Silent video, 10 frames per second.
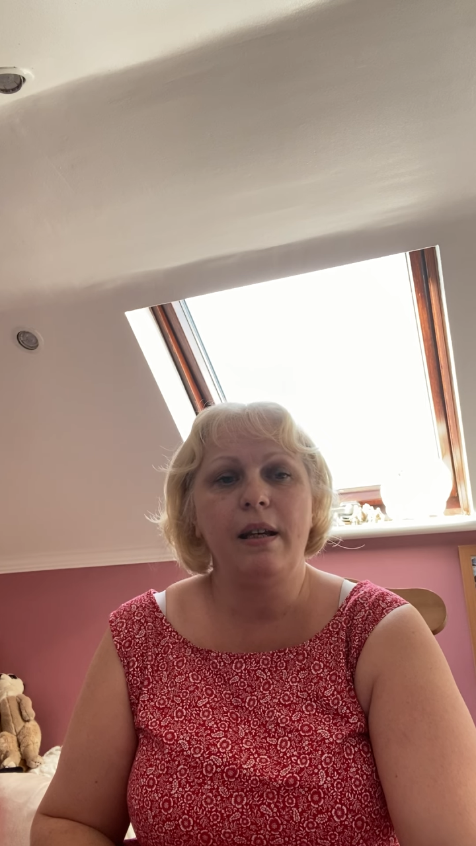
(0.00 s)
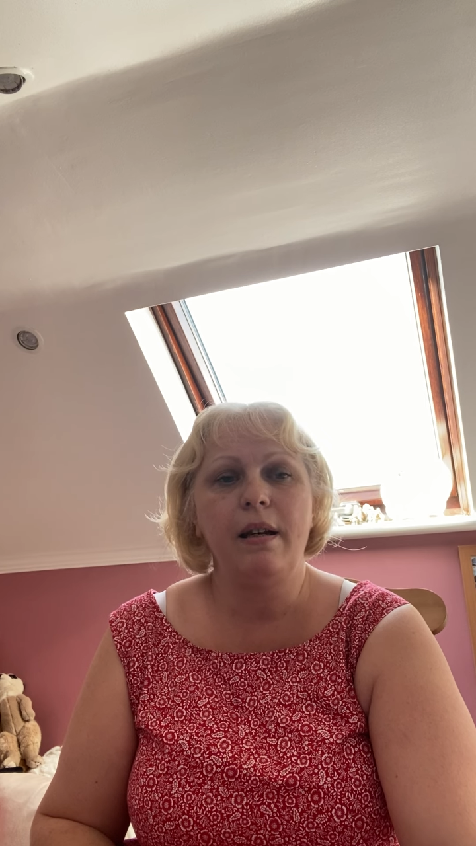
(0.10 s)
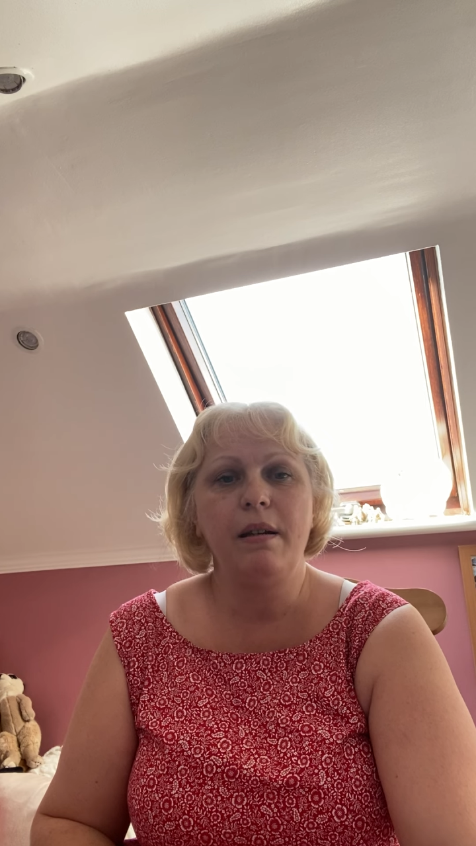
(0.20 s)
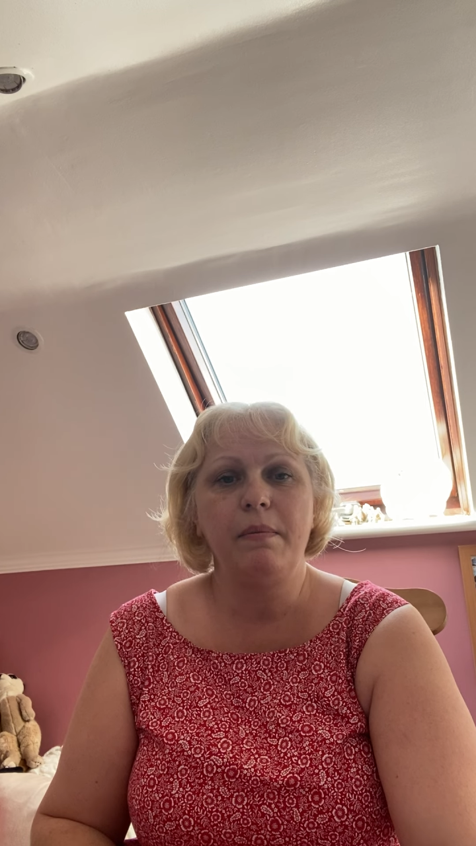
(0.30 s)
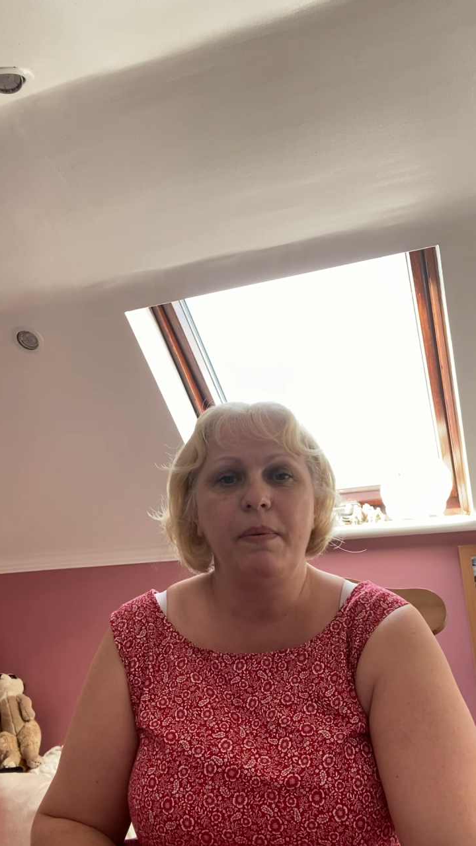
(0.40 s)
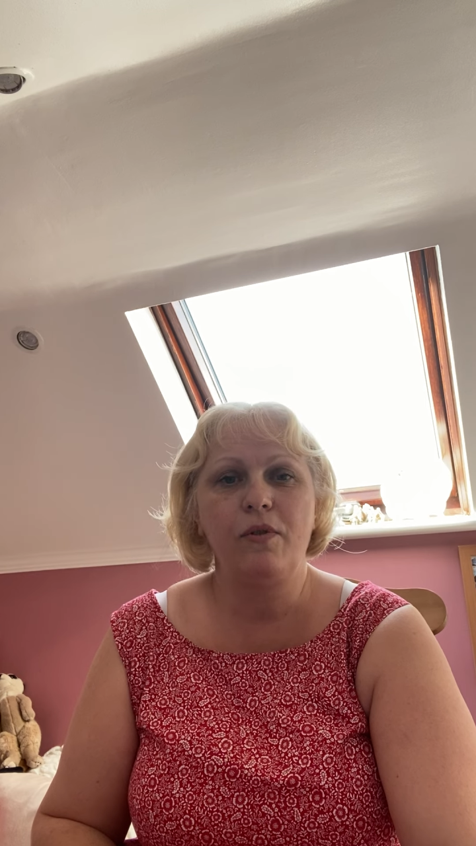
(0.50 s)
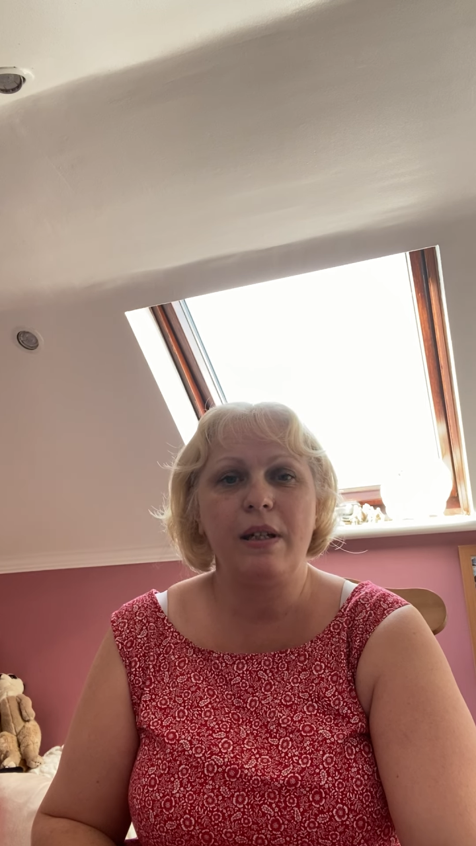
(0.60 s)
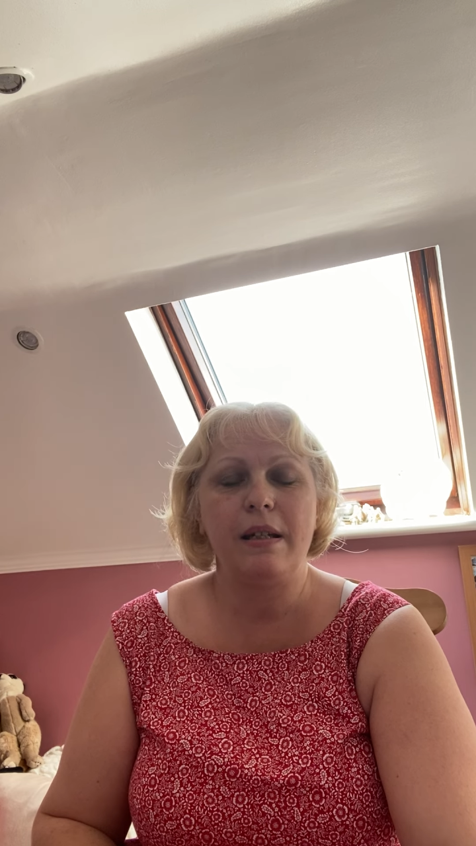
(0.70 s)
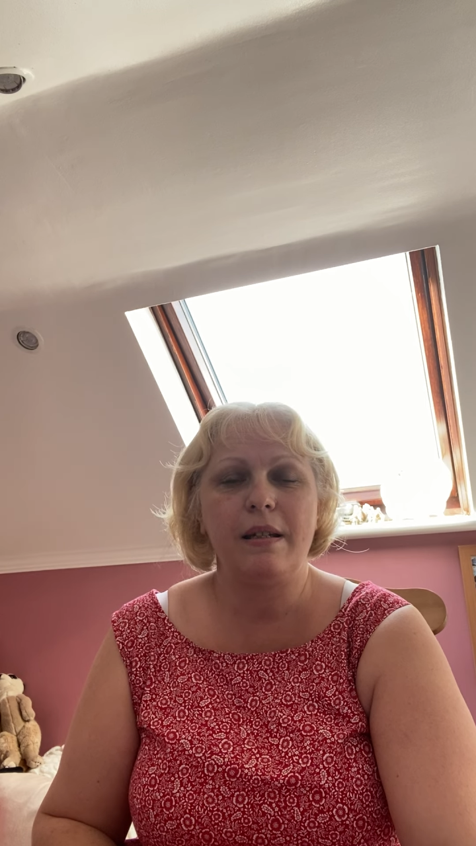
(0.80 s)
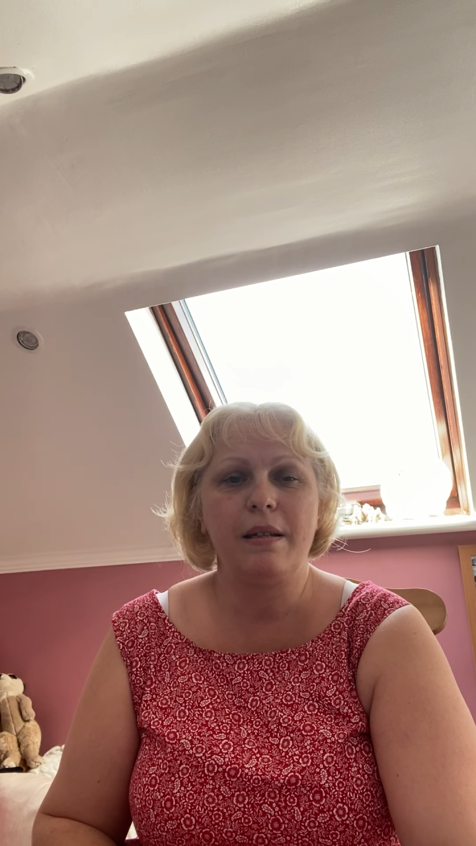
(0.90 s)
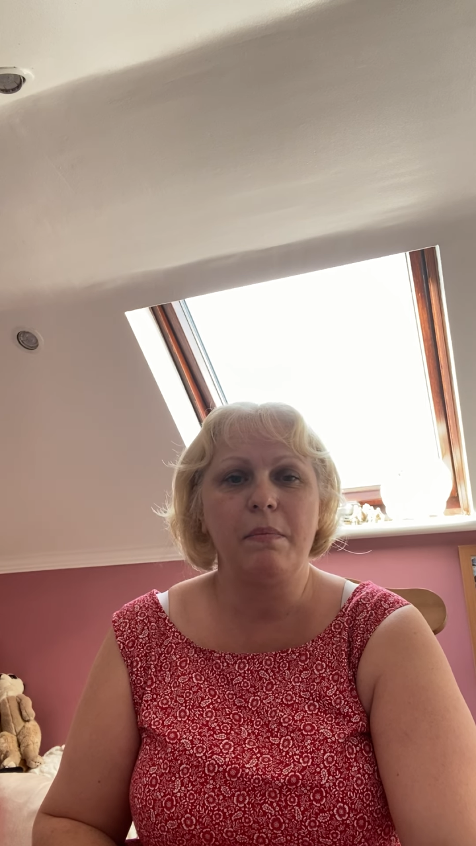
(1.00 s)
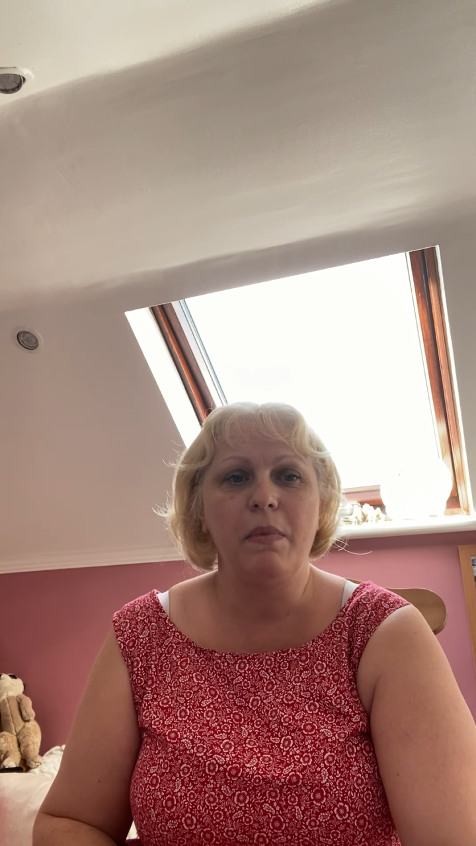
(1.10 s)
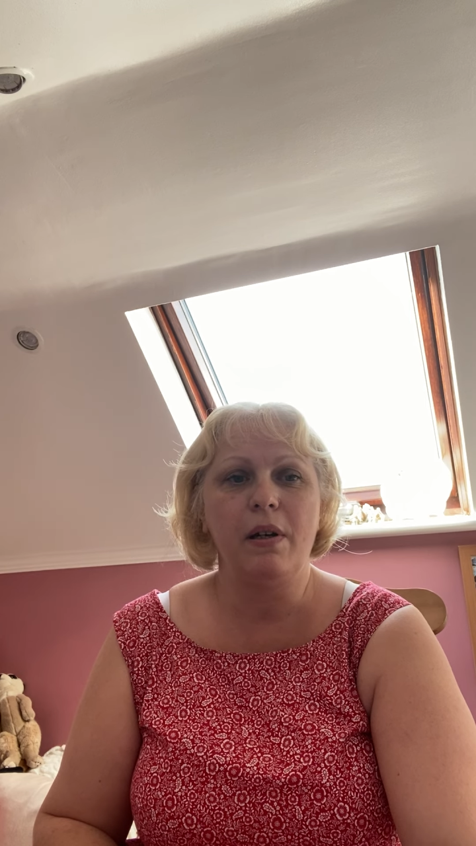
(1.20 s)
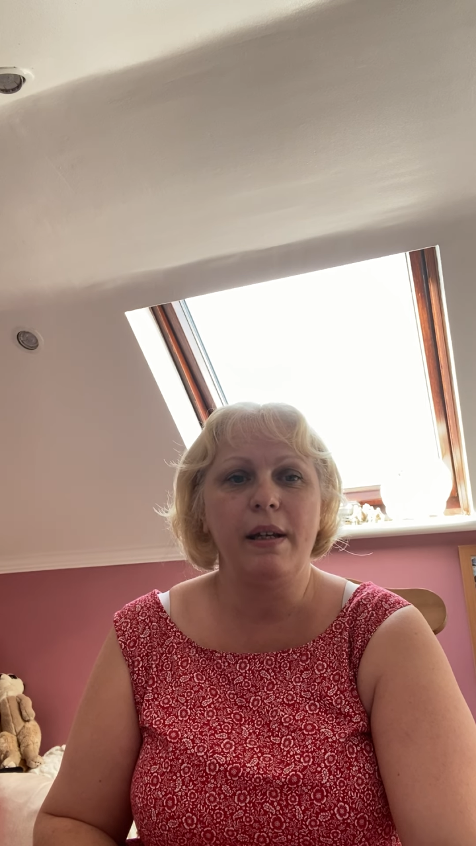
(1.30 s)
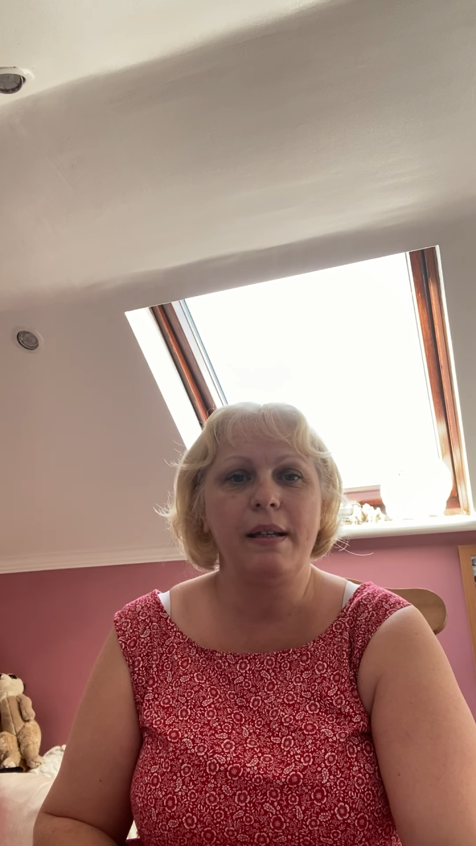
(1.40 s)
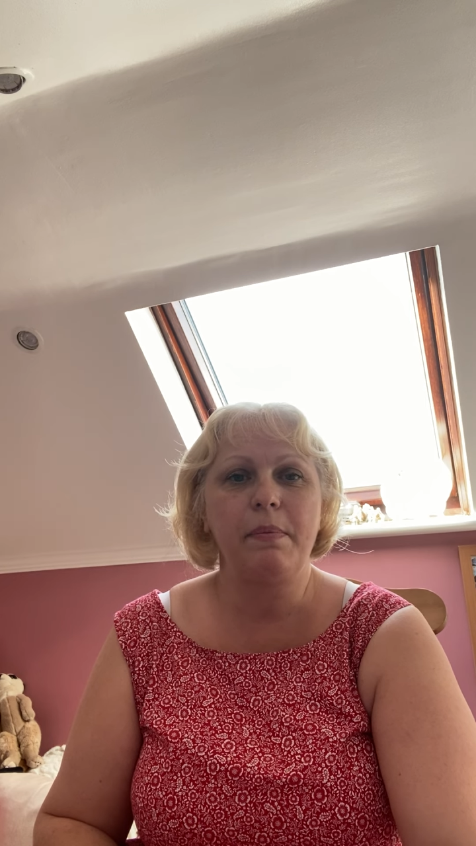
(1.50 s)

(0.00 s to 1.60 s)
I hope Gina doesn't mind,